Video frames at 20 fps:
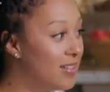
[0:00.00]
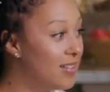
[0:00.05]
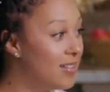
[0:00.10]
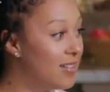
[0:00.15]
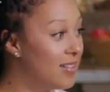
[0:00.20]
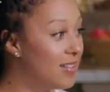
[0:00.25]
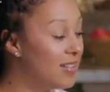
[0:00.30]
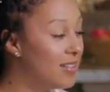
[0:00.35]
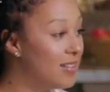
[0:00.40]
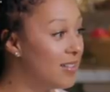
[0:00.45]

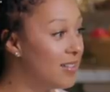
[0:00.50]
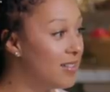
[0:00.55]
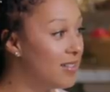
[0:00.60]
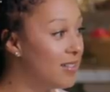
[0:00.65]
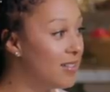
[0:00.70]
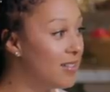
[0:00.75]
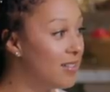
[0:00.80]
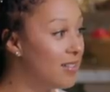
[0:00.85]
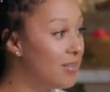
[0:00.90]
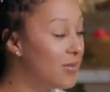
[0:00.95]

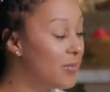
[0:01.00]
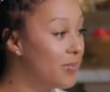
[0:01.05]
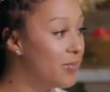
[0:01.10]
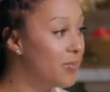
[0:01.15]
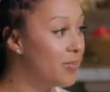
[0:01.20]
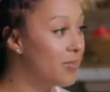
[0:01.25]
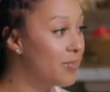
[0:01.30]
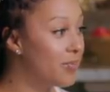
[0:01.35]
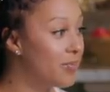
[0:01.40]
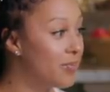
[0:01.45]

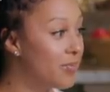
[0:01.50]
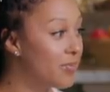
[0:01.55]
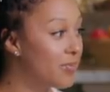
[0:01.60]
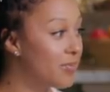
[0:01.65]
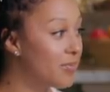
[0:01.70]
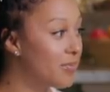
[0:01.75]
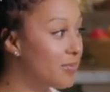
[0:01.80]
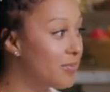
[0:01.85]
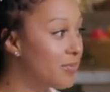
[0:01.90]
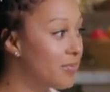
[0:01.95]

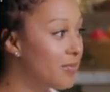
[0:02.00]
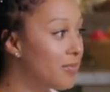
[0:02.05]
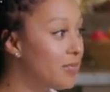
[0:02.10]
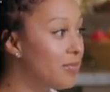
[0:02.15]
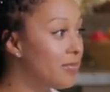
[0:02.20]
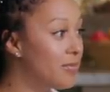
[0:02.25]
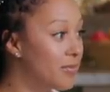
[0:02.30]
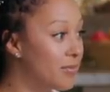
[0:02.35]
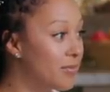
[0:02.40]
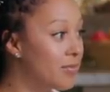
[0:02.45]

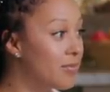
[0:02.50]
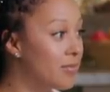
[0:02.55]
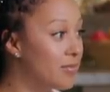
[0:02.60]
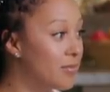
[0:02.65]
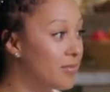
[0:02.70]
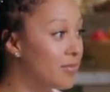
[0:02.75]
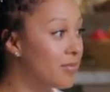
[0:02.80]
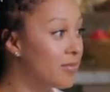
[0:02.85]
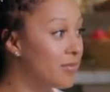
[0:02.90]
[no speech]